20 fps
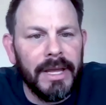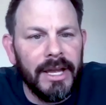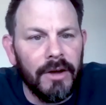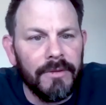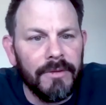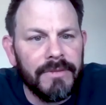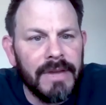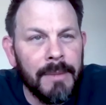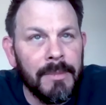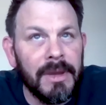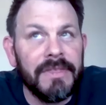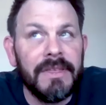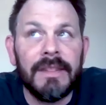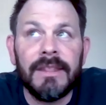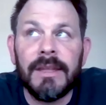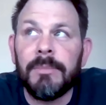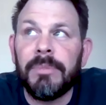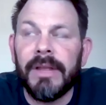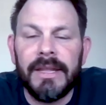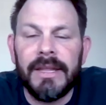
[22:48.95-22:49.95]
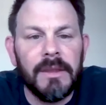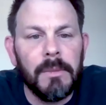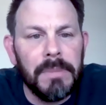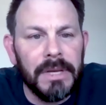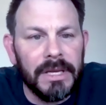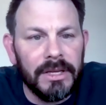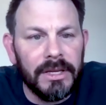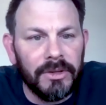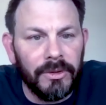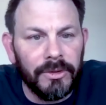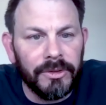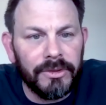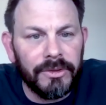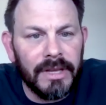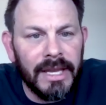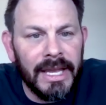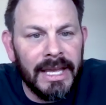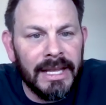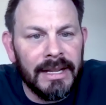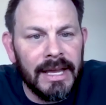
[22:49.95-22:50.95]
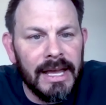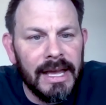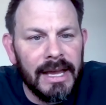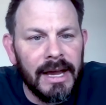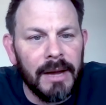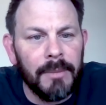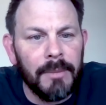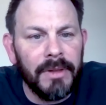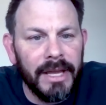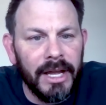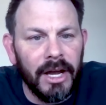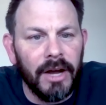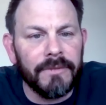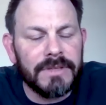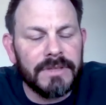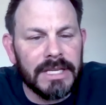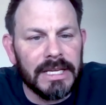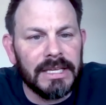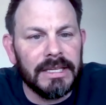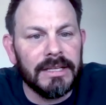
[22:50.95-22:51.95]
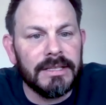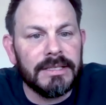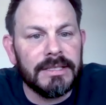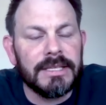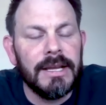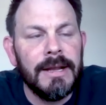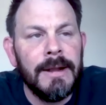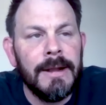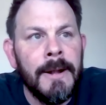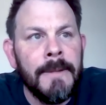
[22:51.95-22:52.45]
playoff game. I think they played the Bills, and I got playoff tickets.